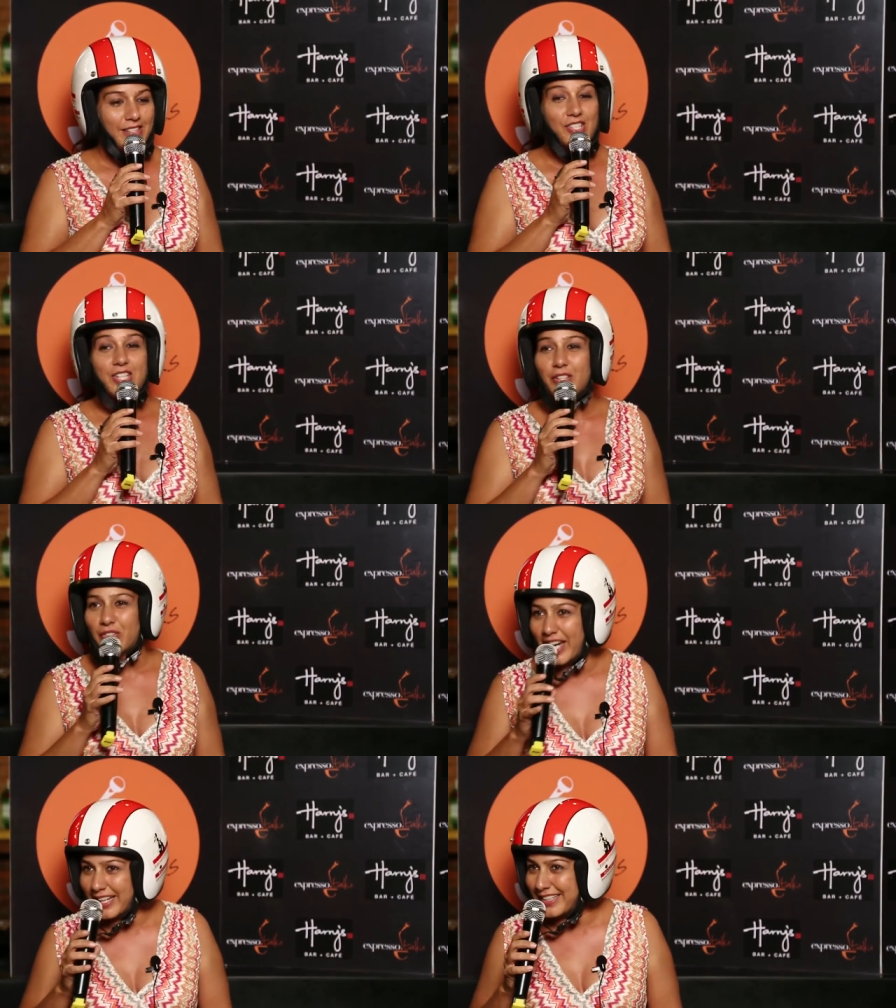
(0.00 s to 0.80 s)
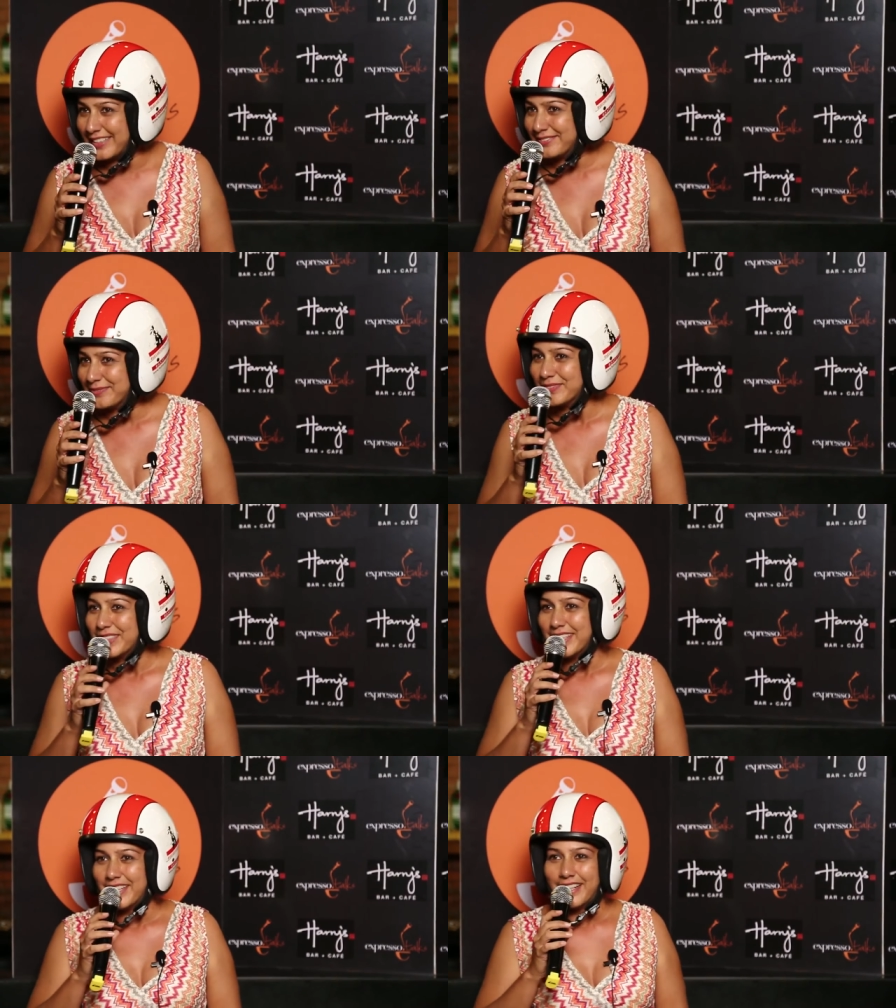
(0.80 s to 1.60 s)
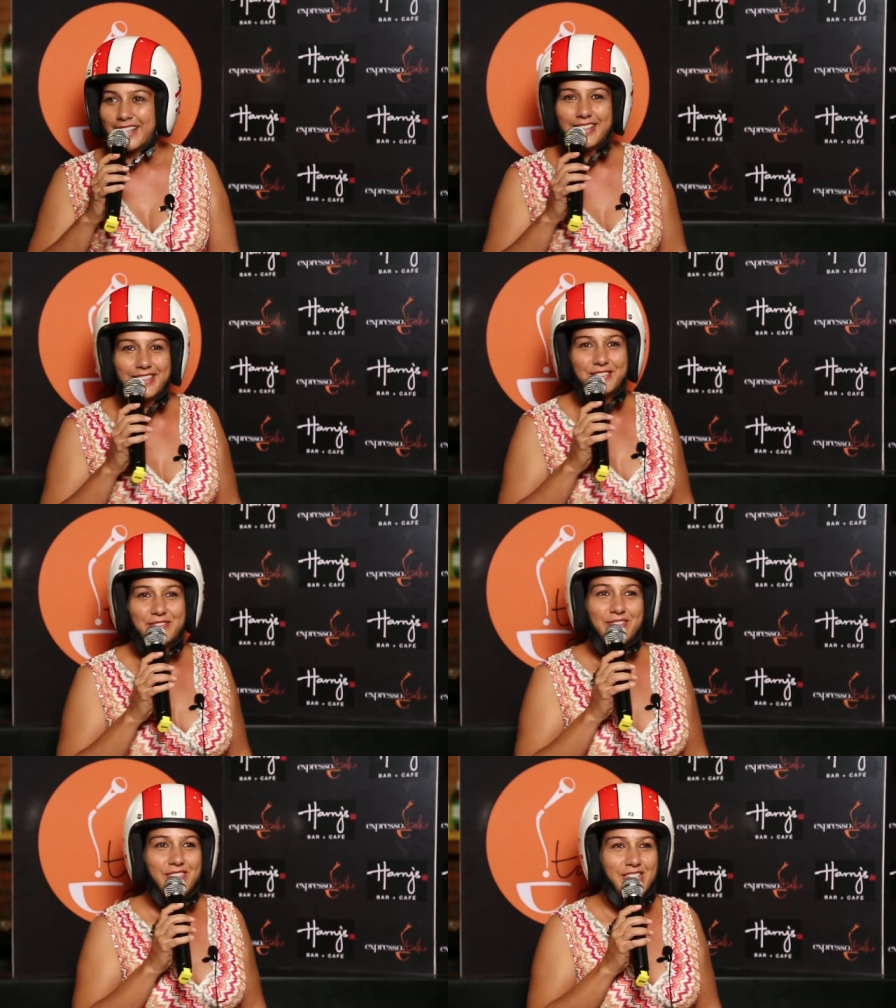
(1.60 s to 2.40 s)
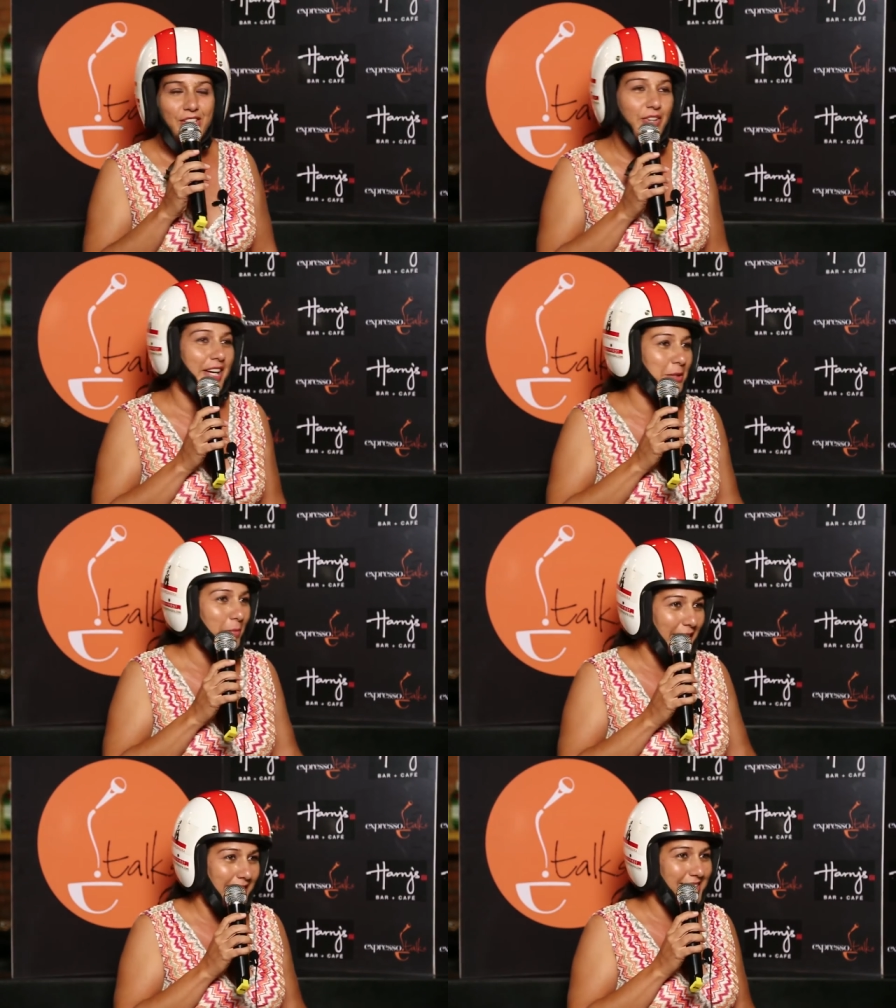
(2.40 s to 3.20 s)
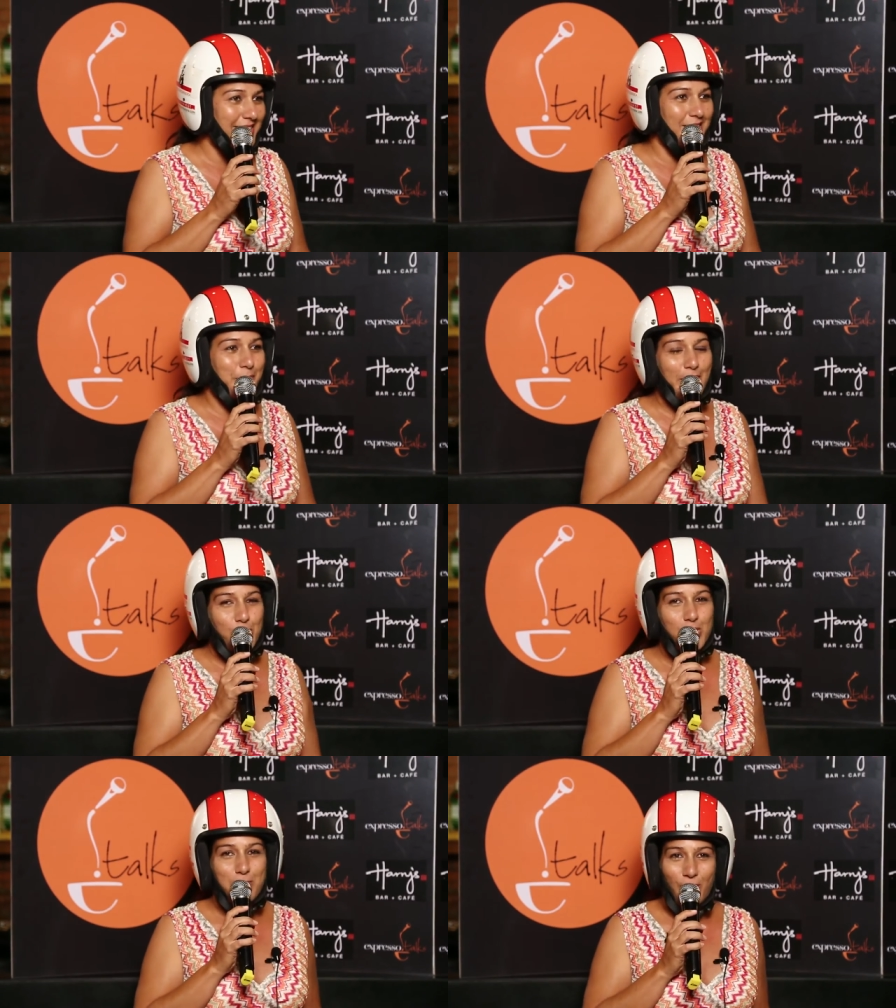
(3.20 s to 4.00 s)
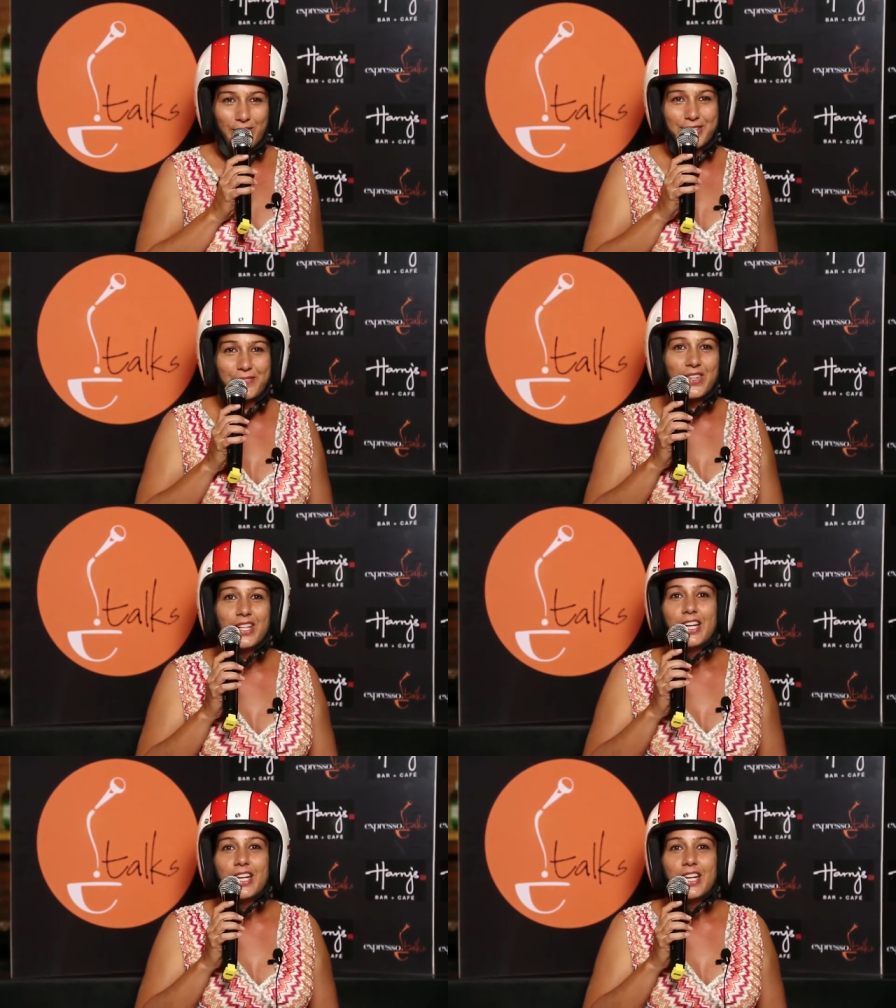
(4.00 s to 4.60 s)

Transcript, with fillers: still riding um, still riding bikes. The bikes were smaller.